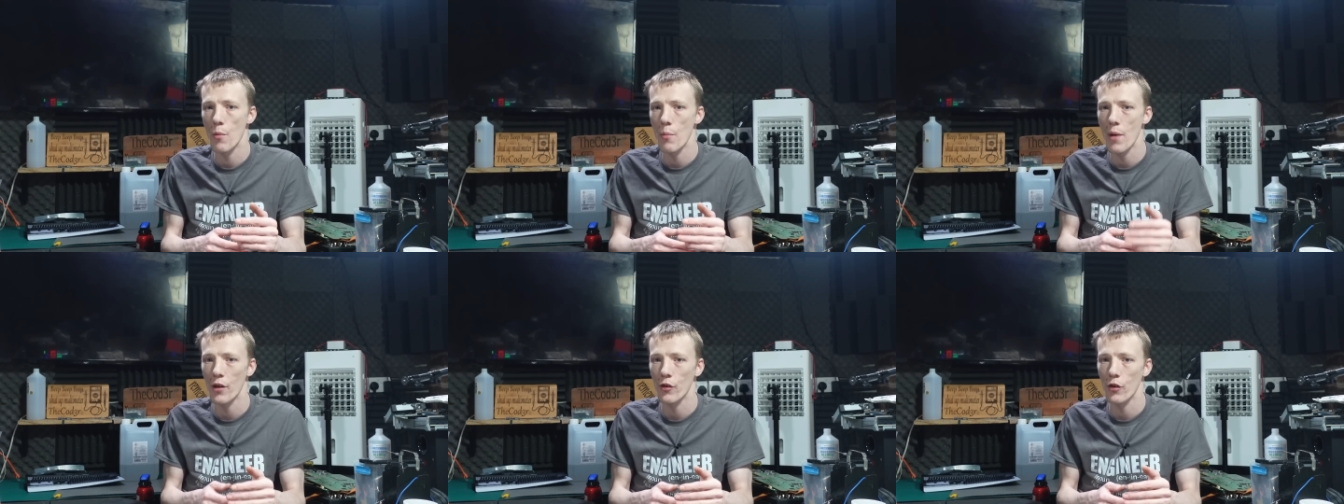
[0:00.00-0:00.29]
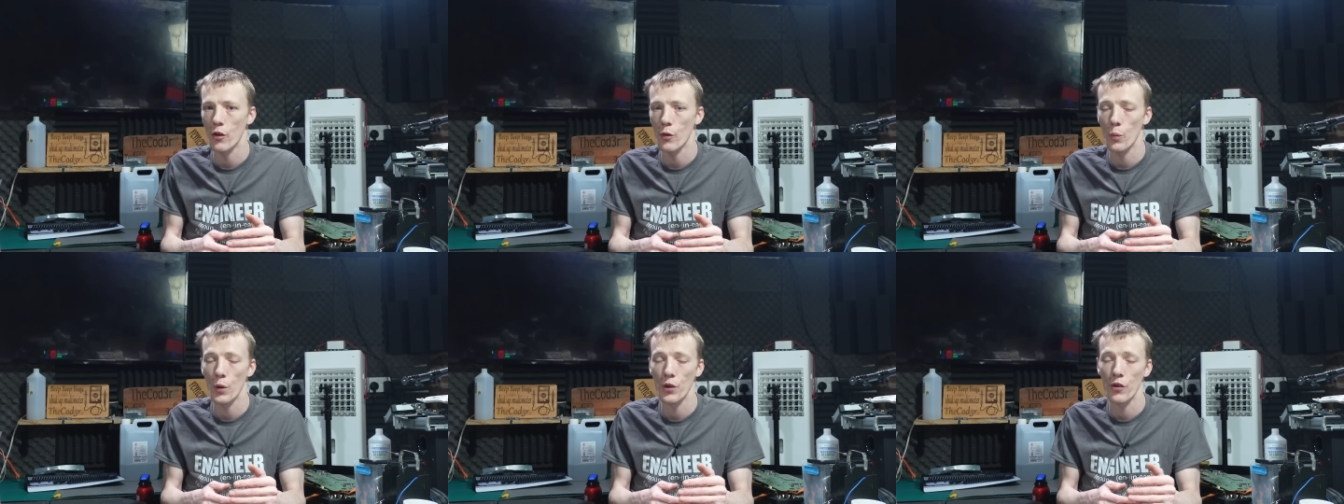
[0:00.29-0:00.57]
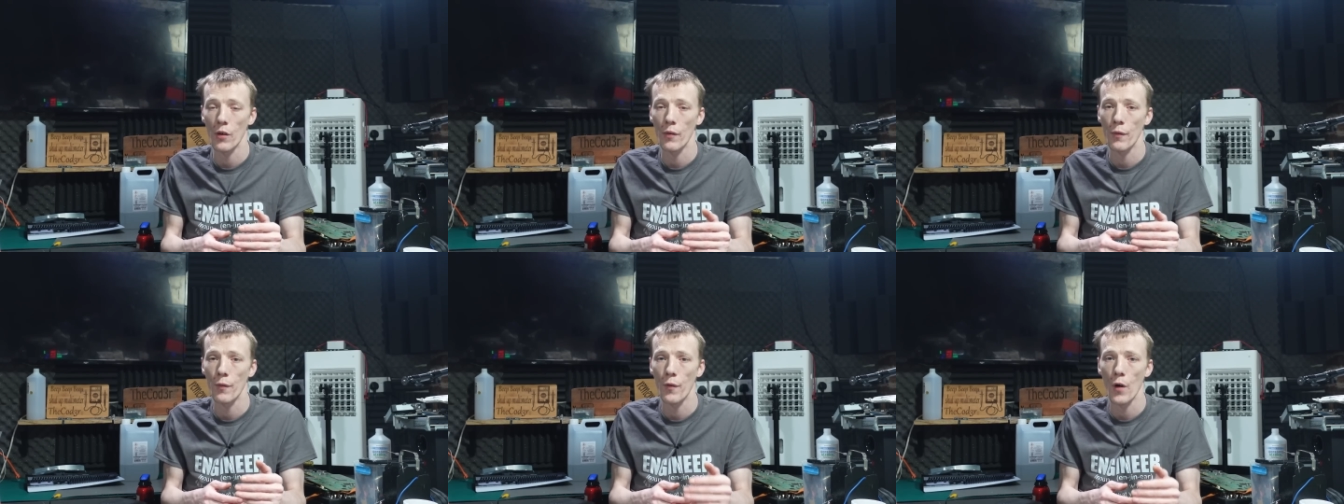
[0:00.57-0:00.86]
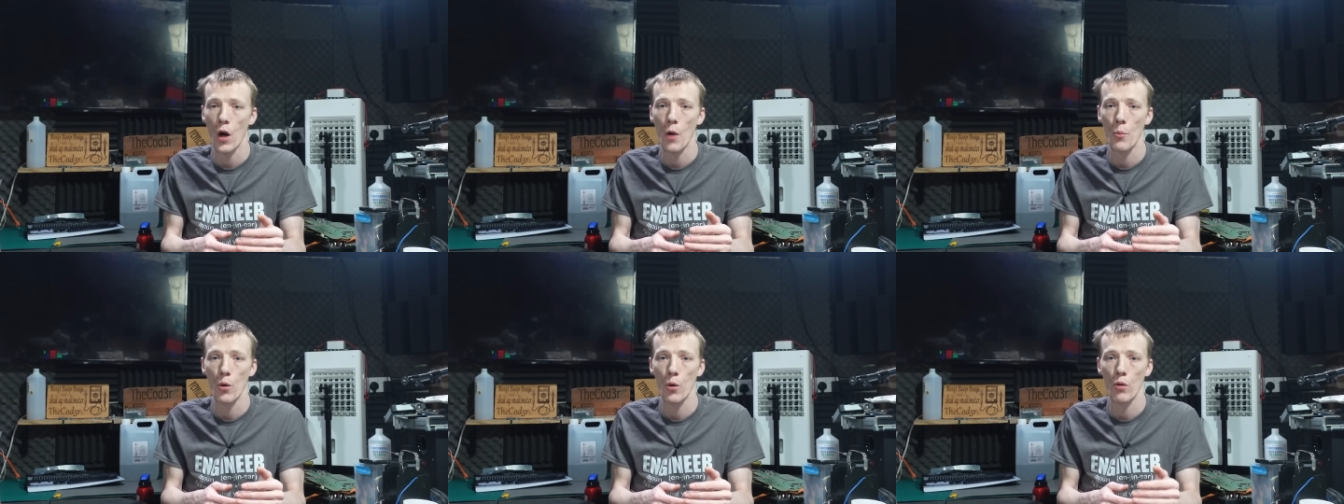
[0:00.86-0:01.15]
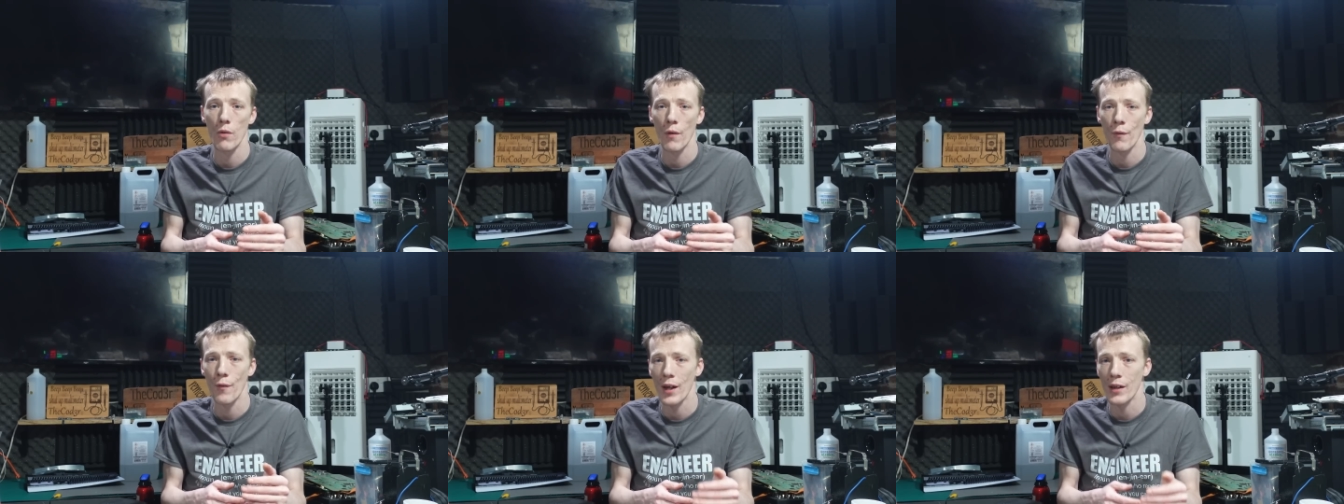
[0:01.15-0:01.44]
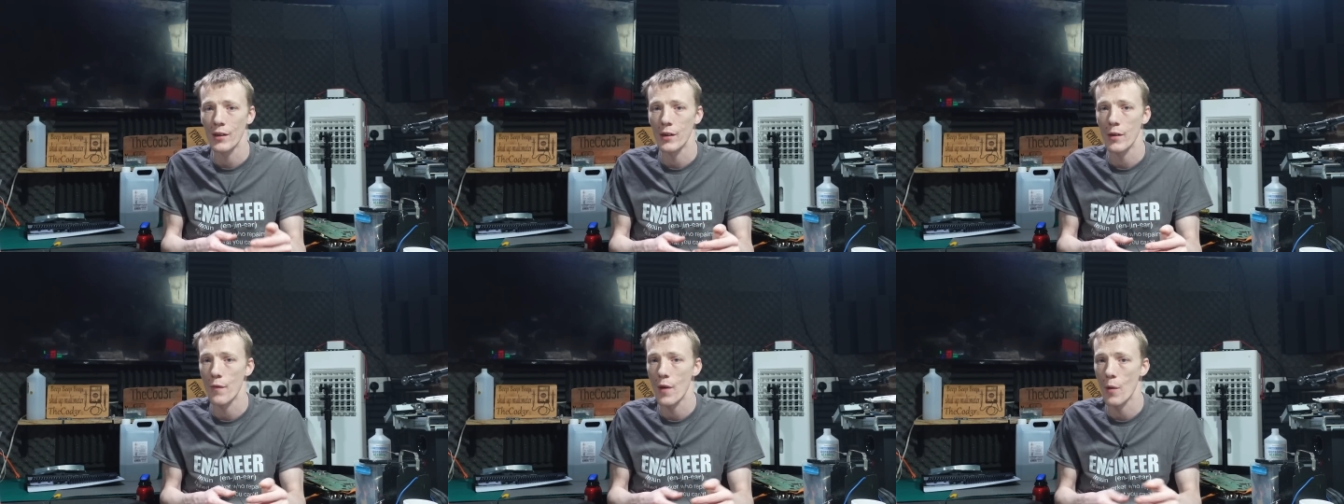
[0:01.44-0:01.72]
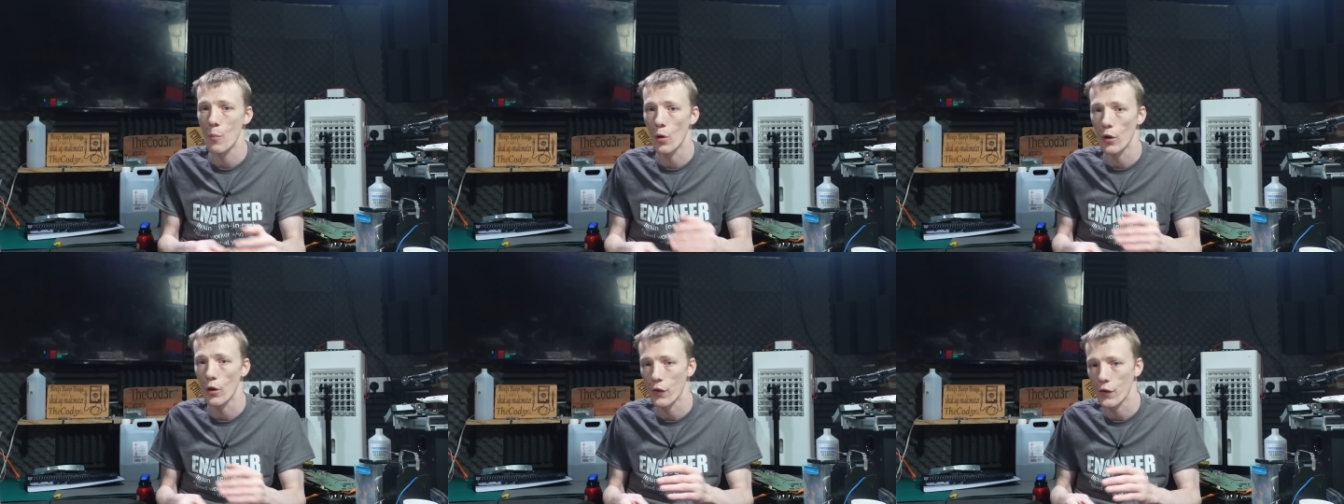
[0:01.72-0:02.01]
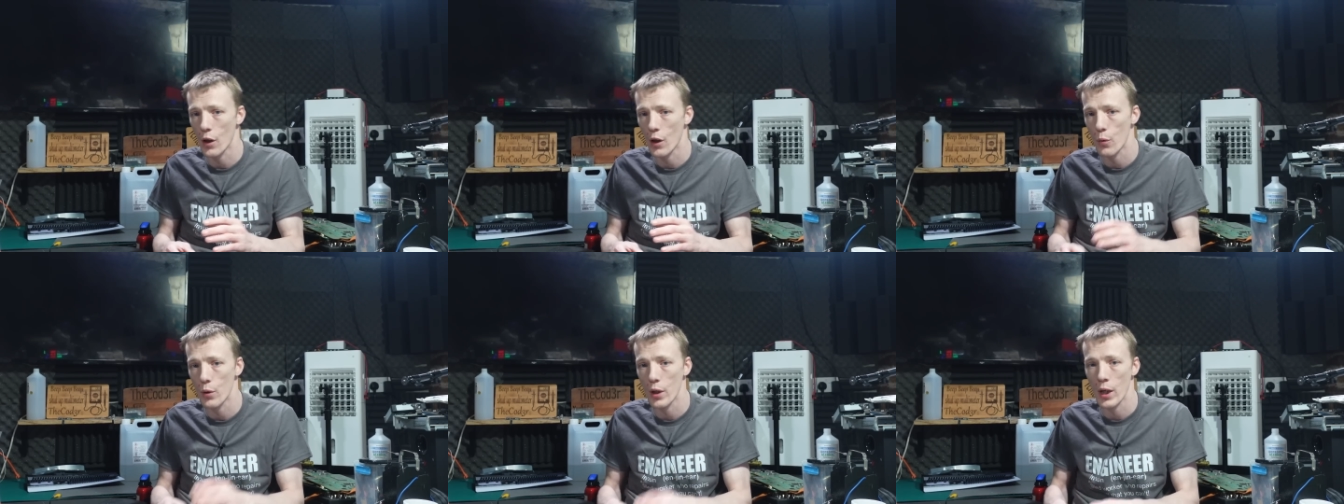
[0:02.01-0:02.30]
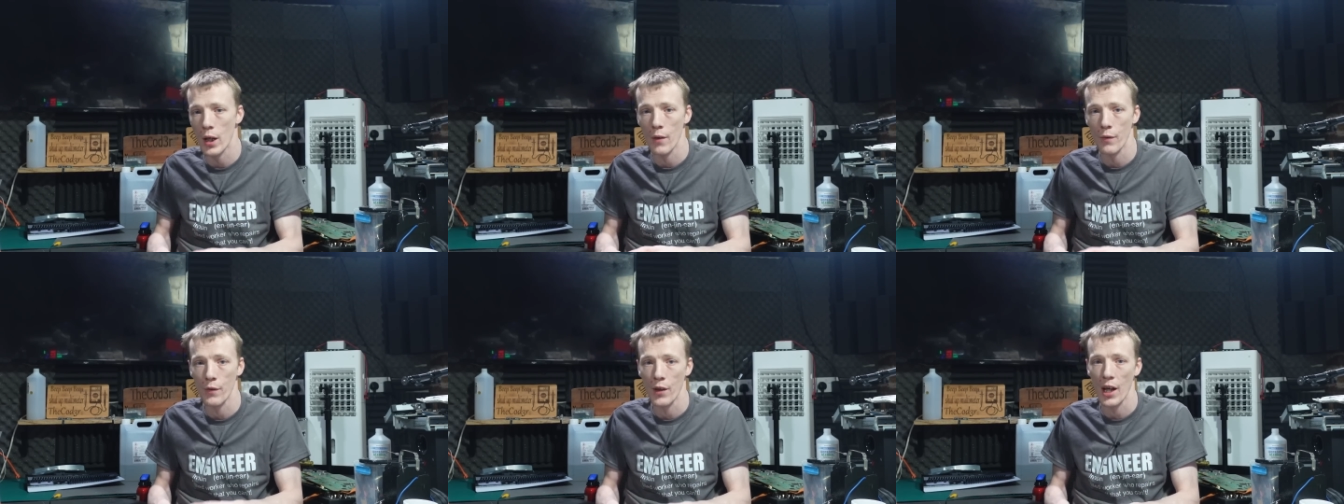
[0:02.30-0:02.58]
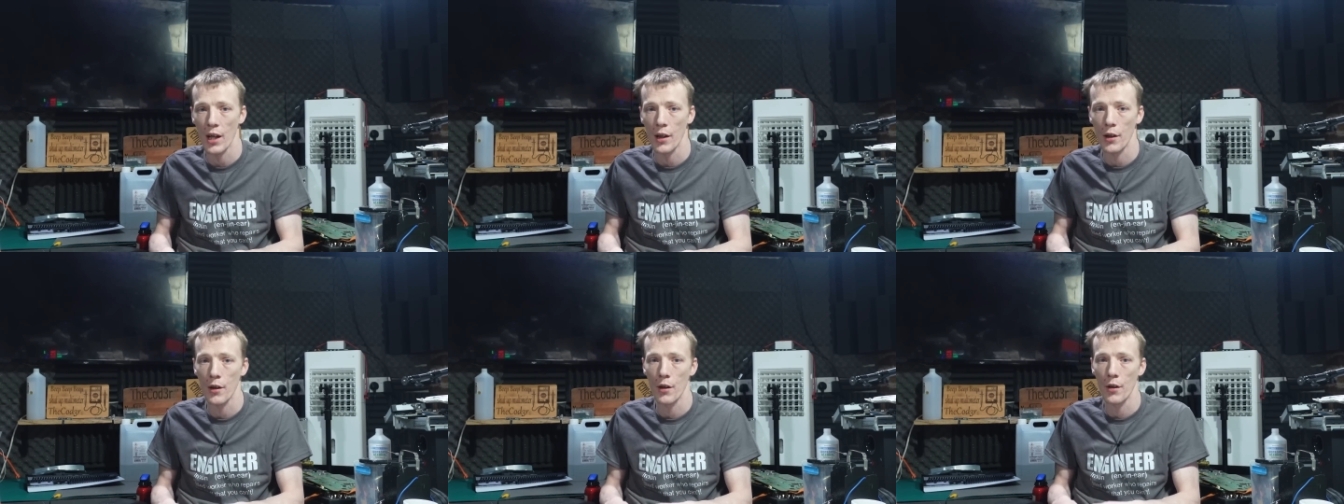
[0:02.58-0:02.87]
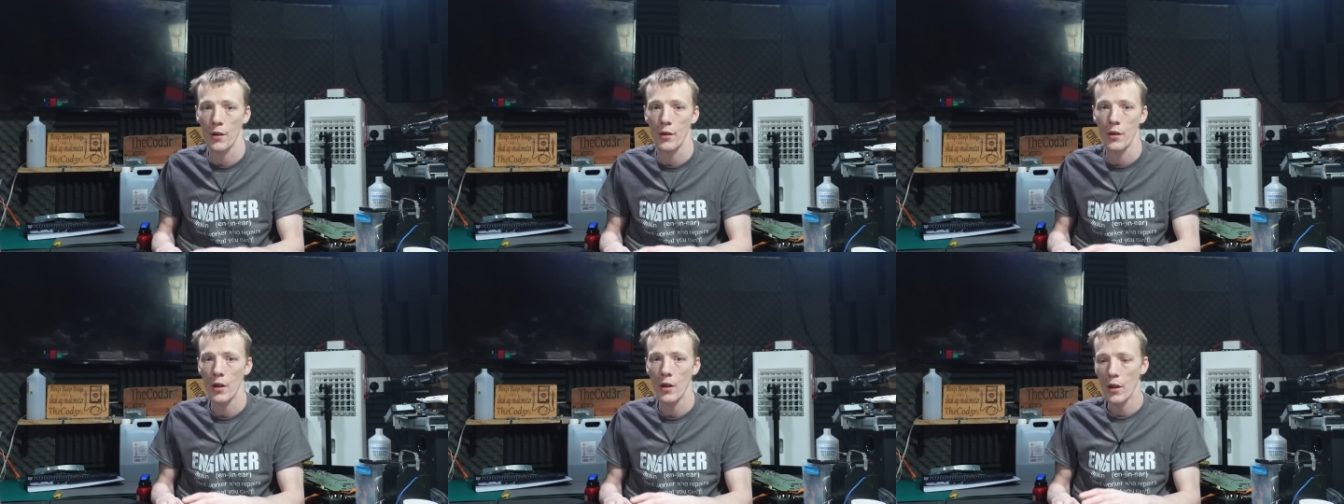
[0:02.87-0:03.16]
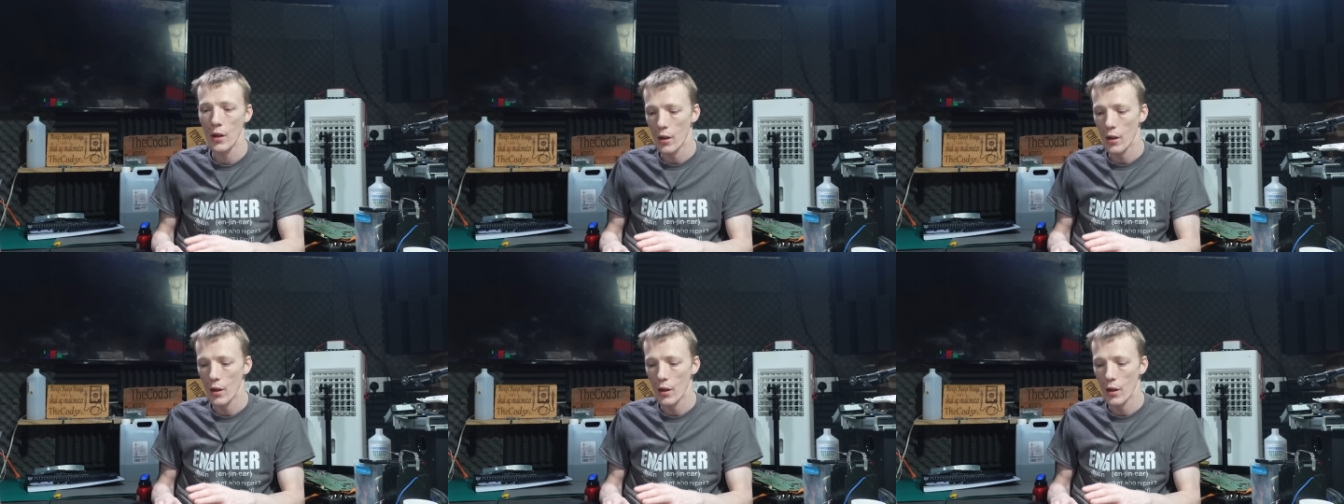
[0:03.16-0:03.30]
measures which are far more effective than what Sony have taken